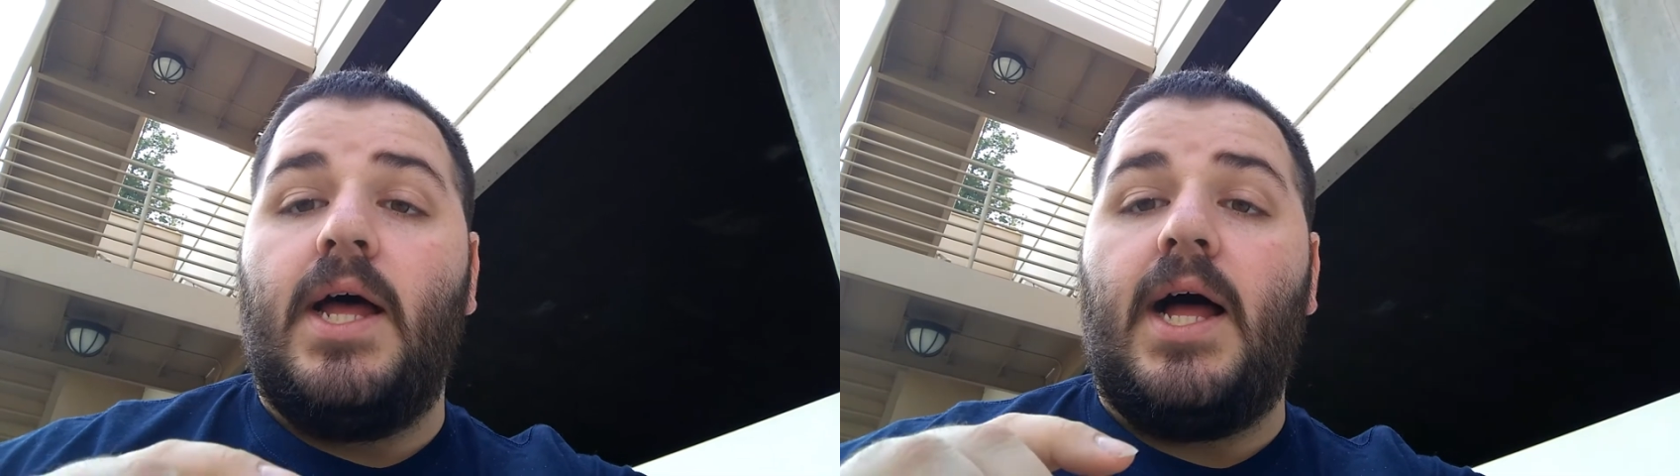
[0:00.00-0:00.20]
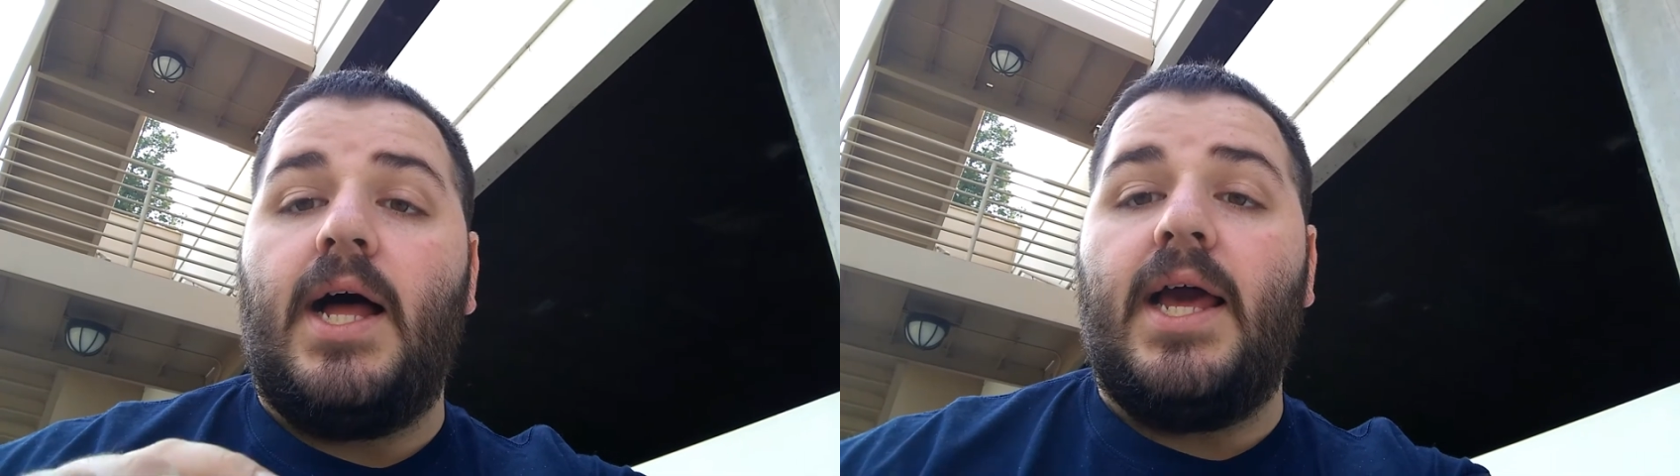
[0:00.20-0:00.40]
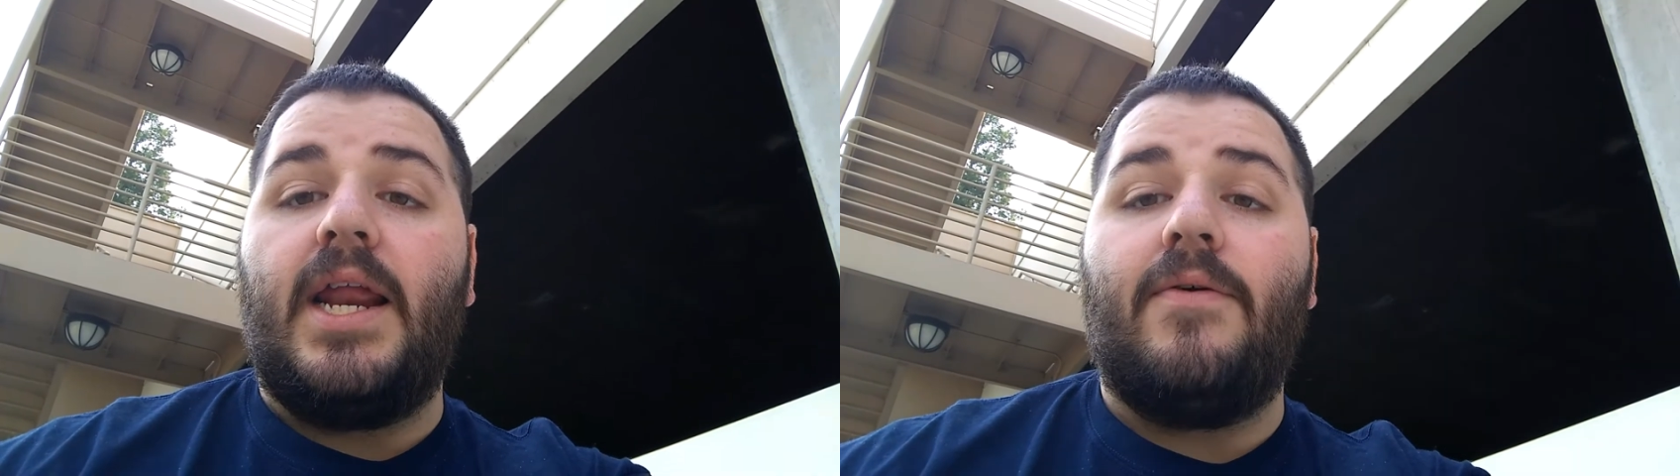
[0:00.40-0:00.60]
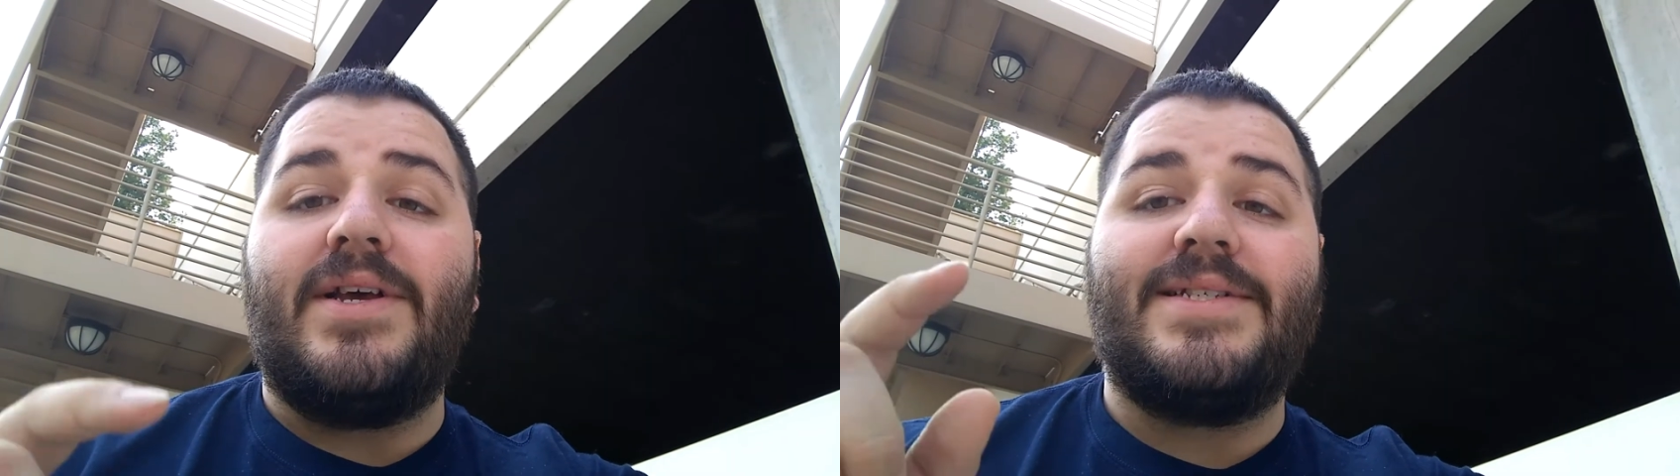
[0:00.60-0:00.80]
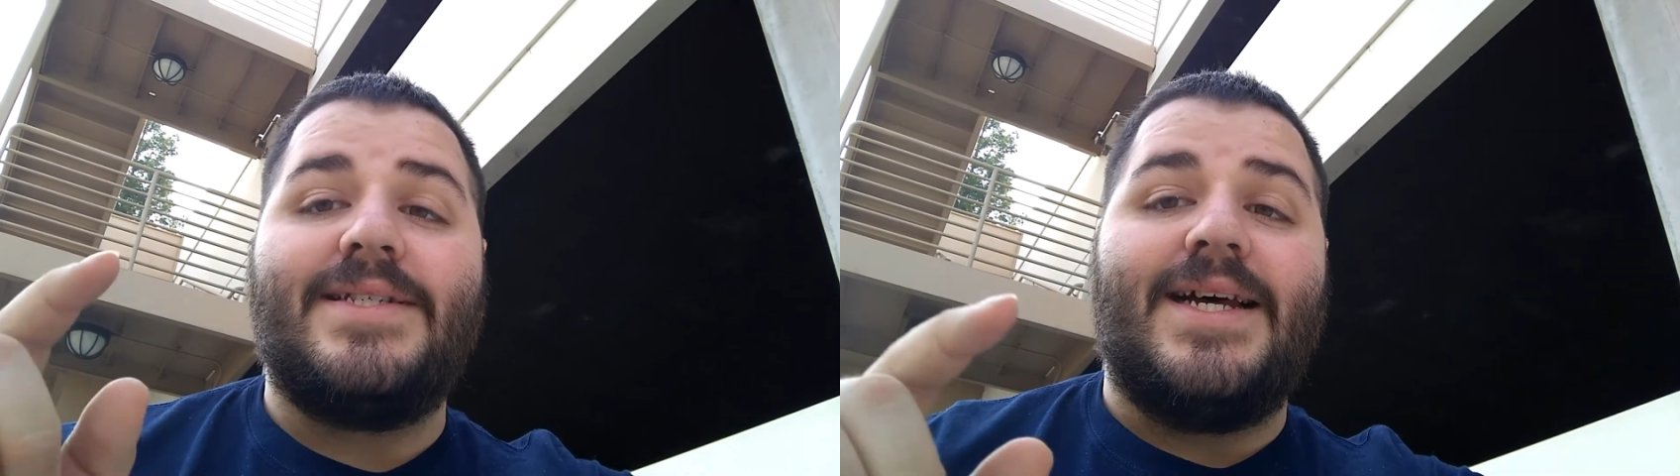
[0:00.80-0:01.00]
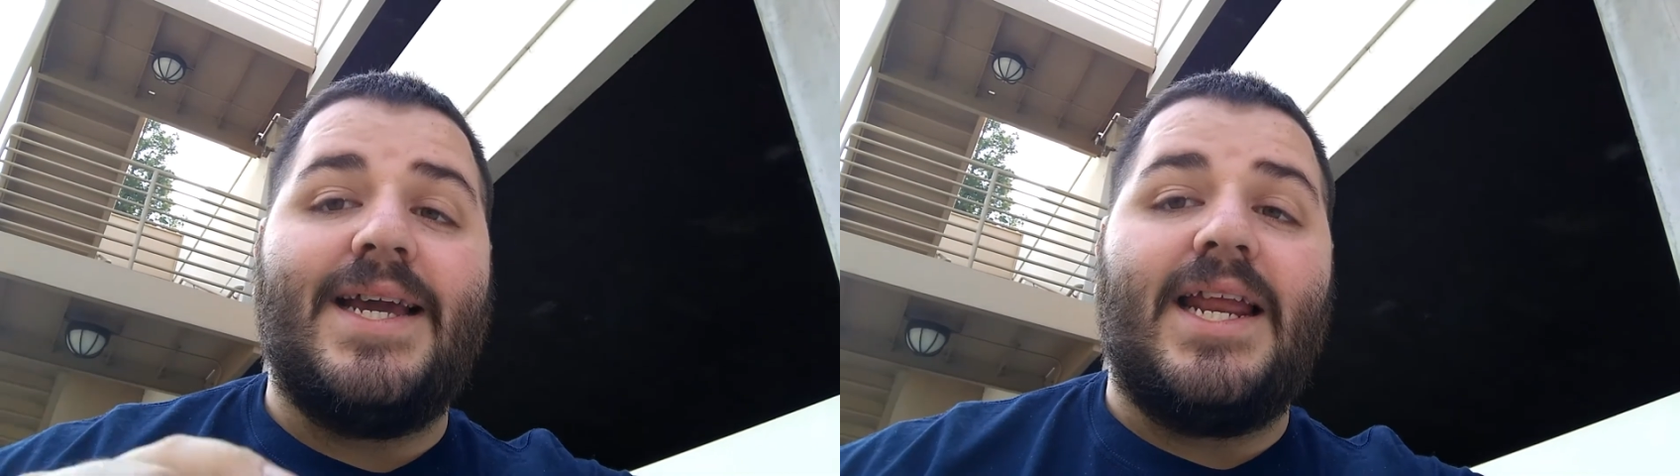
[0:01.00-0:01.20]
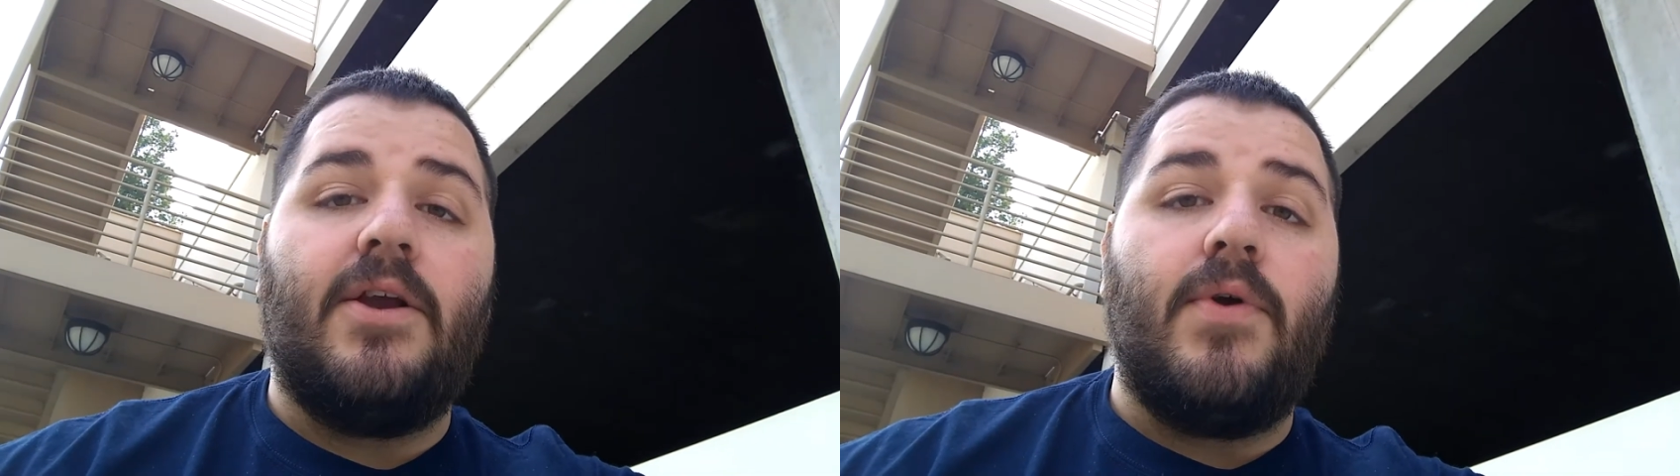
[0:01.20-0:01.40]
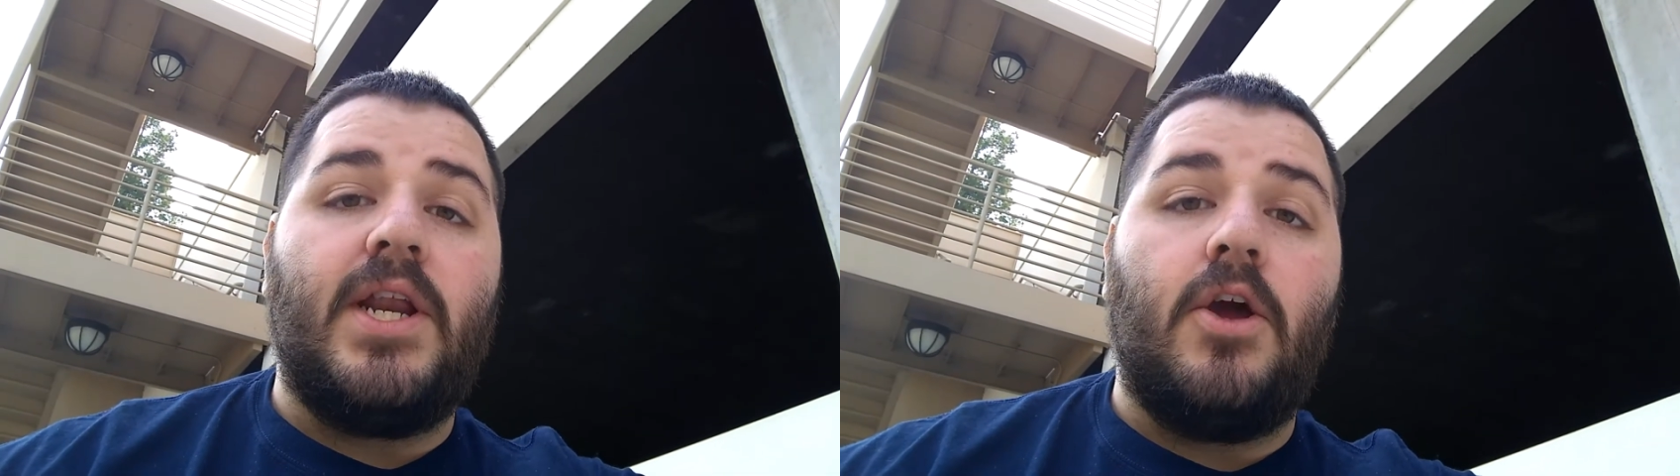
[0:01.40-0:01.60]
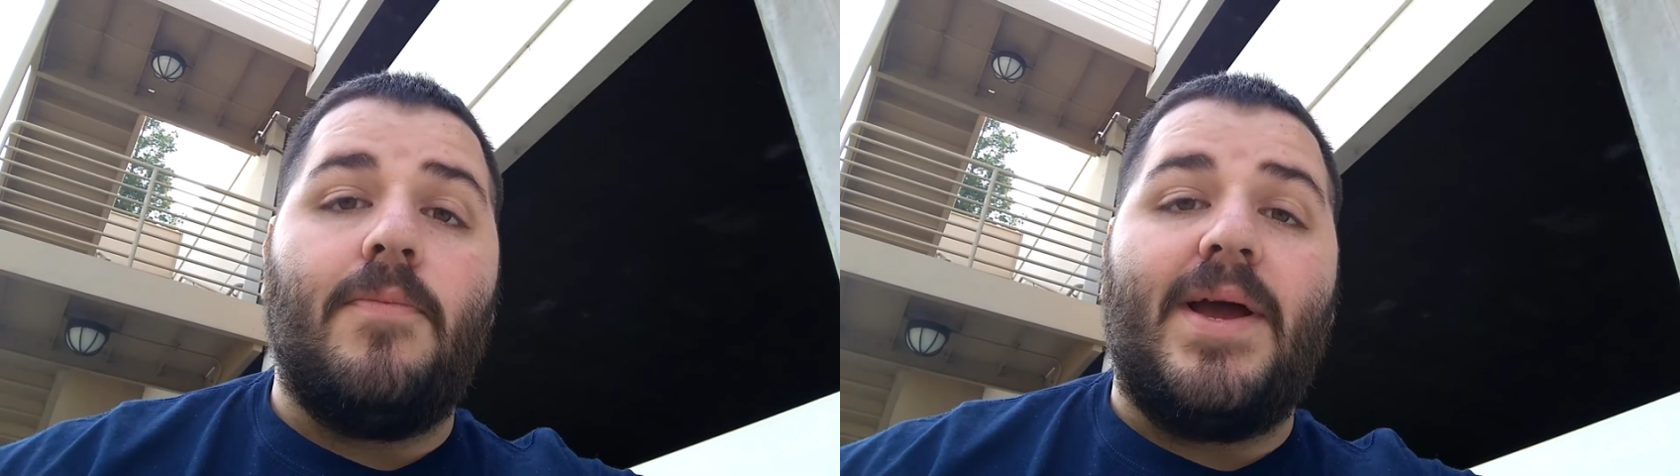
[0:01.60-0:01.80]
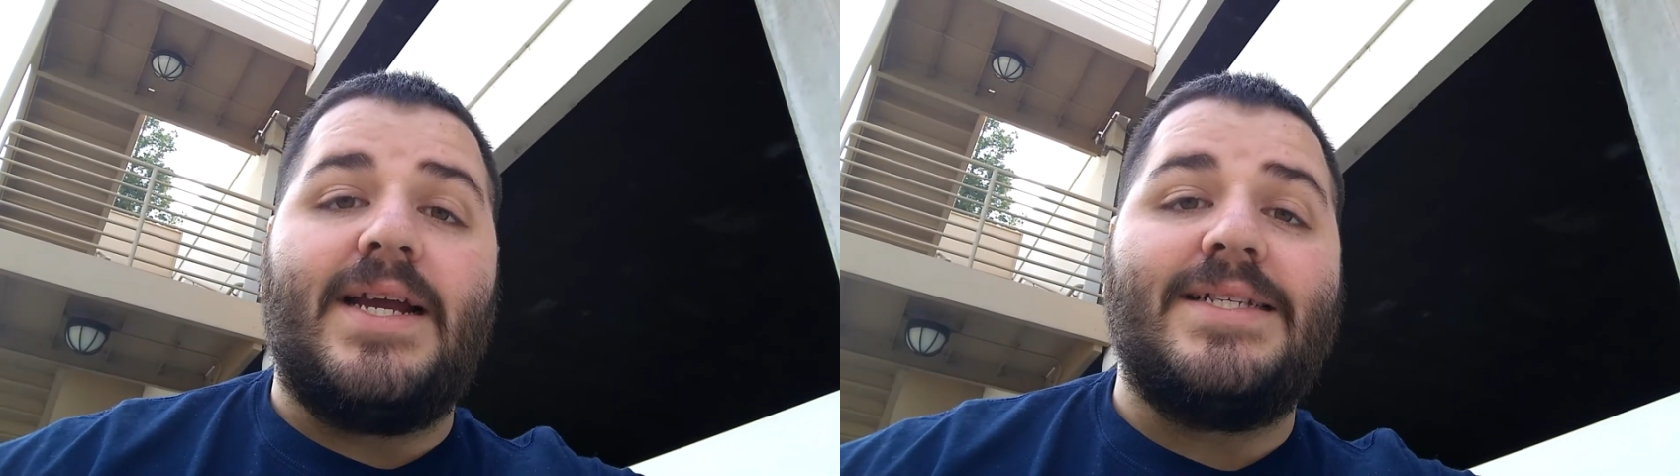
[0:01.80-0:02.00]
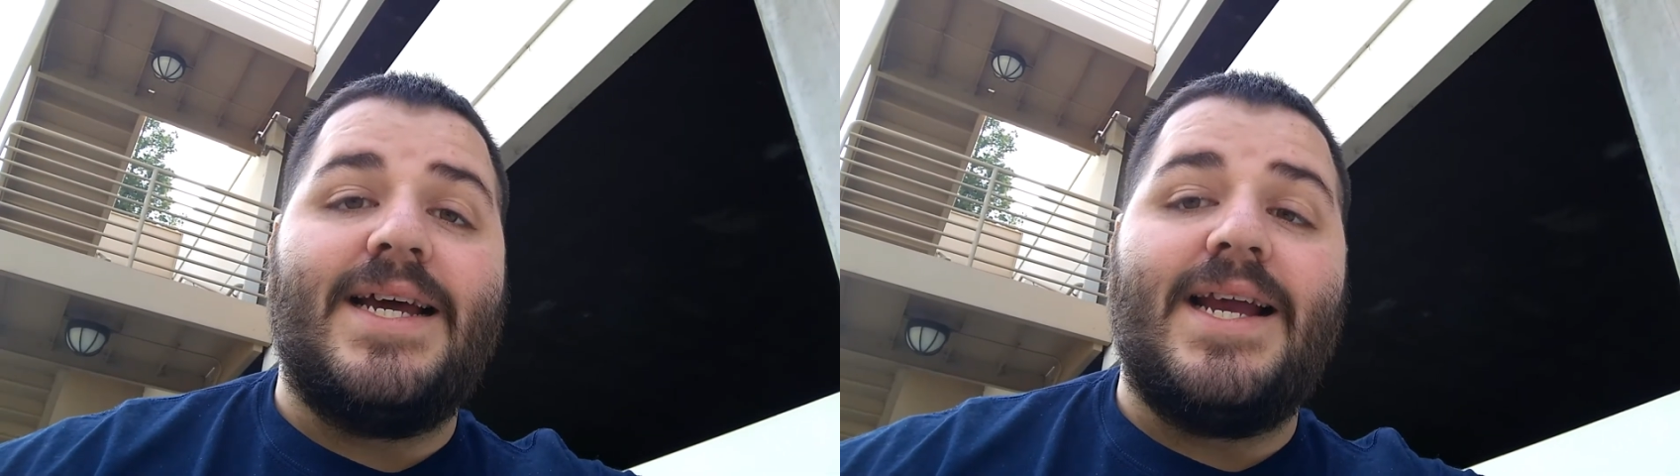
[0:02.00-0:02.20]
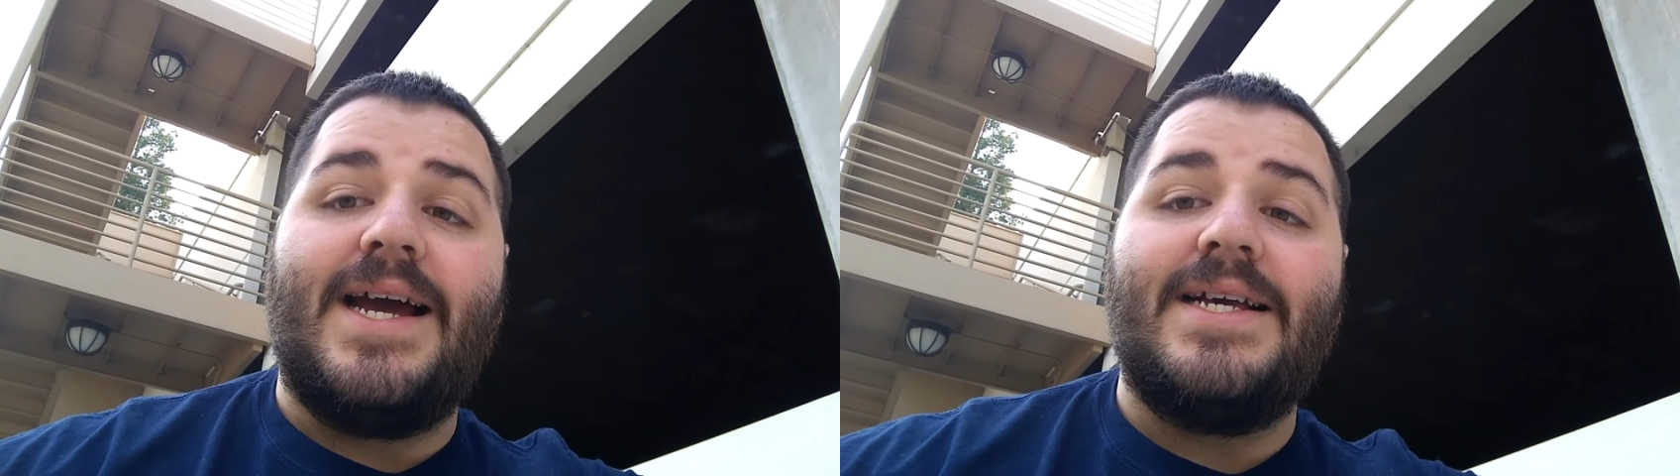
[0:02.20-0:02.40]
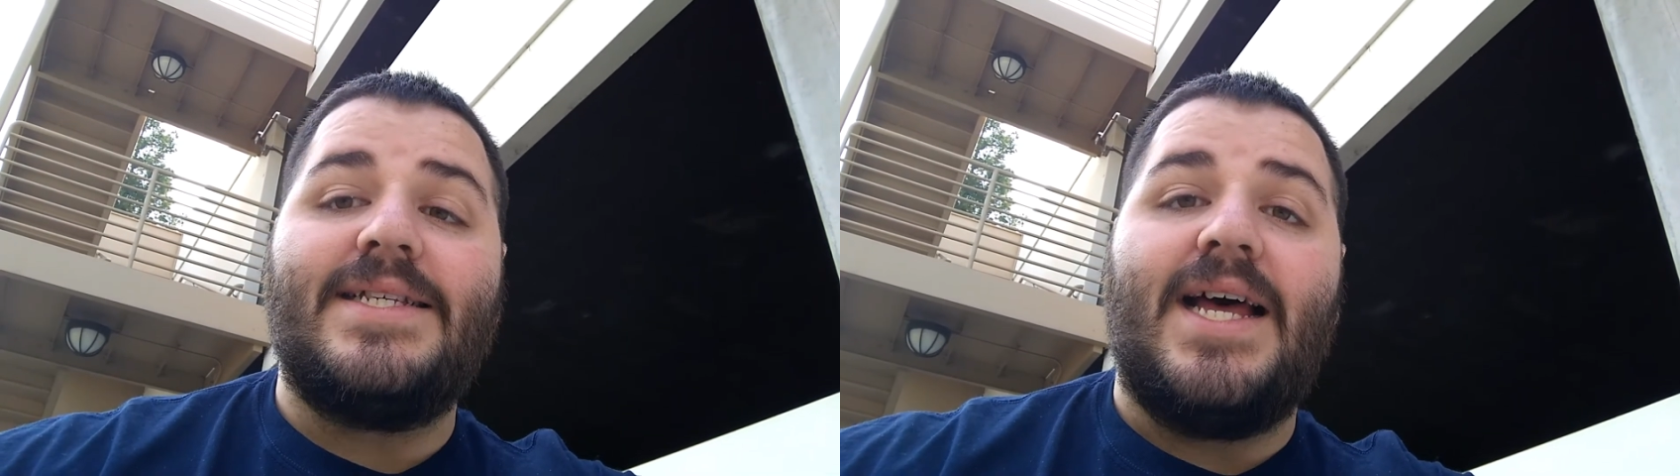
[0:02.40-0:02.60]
Anyways, I gotta get ready to go back inside, guys.